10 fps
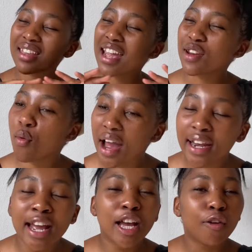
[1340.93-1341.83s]
anyone
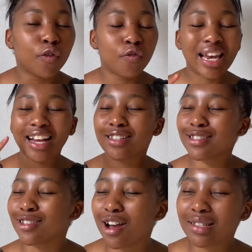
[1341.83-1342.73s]
if you feel like it's
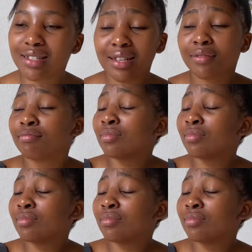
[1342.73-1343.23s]
not